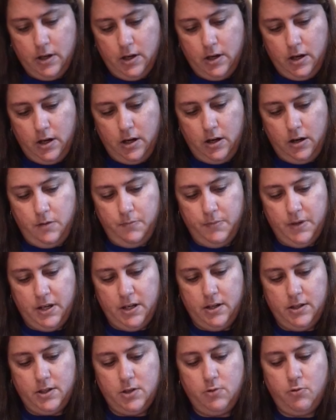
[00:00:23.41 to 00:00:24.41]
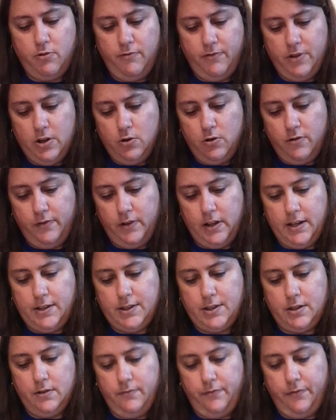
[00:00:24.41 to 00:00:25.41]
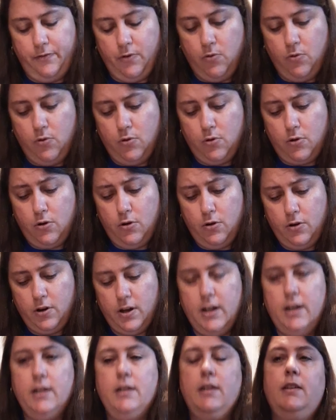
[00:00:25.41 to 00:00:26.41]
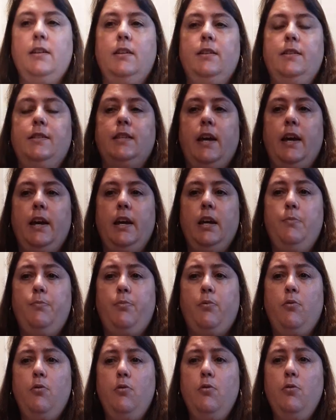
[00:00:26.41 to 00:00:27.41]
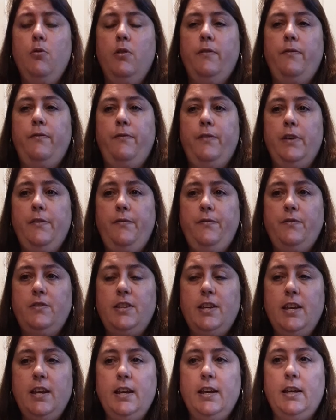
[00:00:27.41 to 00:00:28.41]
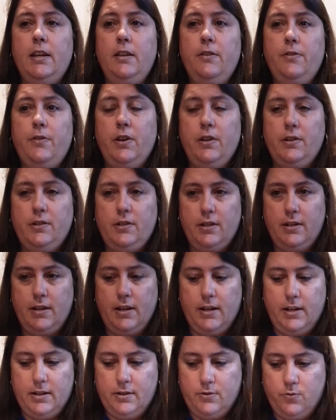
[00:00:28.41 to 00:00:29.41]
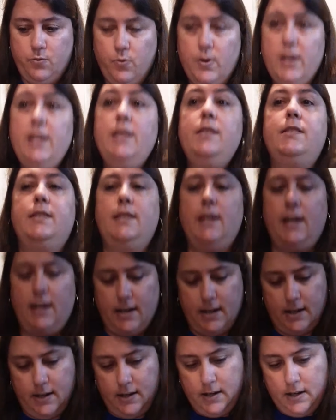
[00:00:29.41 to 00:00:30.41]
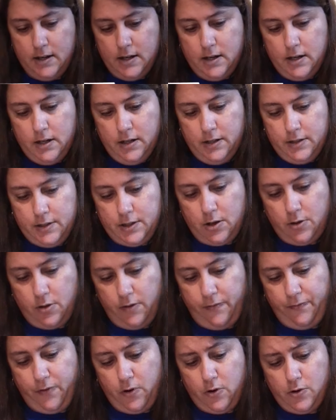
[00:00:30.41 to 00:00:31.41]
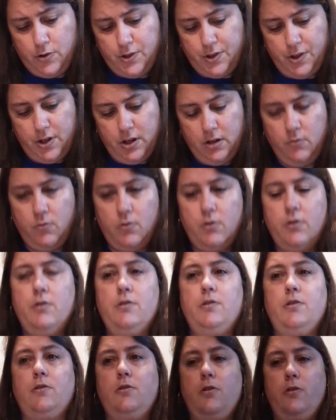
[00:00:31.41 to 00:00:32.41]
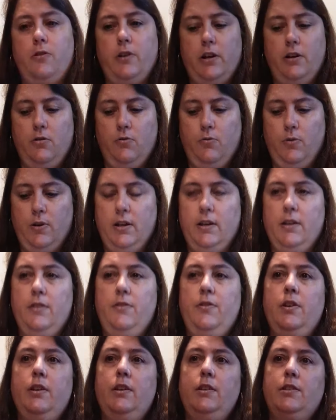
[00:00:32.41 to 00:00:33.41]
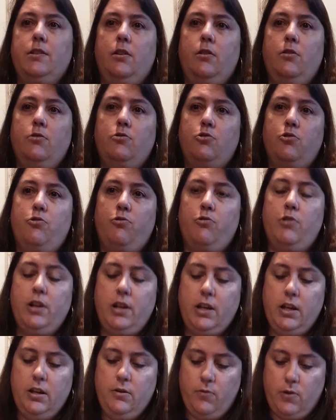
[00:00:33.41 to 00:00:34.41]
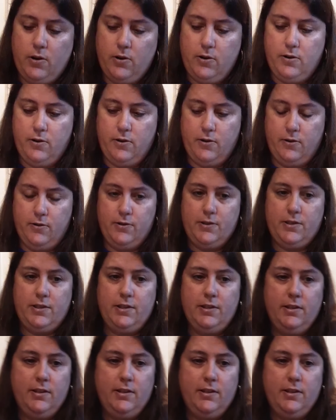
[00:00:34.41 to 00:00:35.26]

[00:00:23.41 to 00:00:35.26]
It is a review of lesson 4, and it is April 15th. Today is Wednesday. So the first thing we're going to start out with is our tricky words.